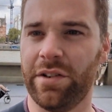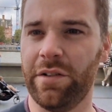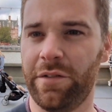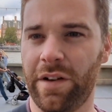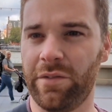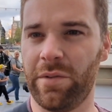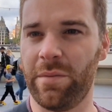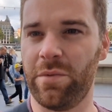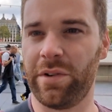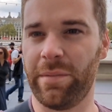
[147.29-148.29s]
of
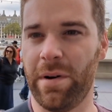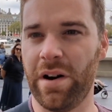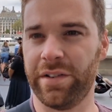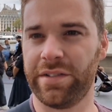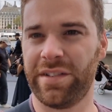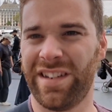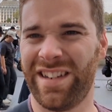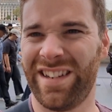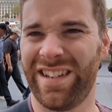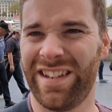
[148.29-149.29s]
everyone walking past
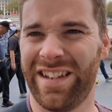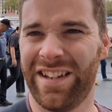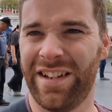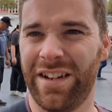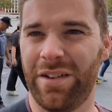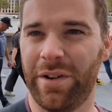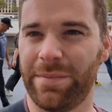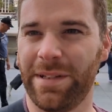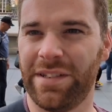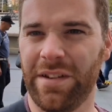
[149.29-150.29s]

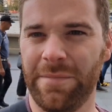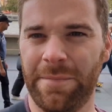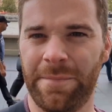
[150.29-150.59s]
Westminster.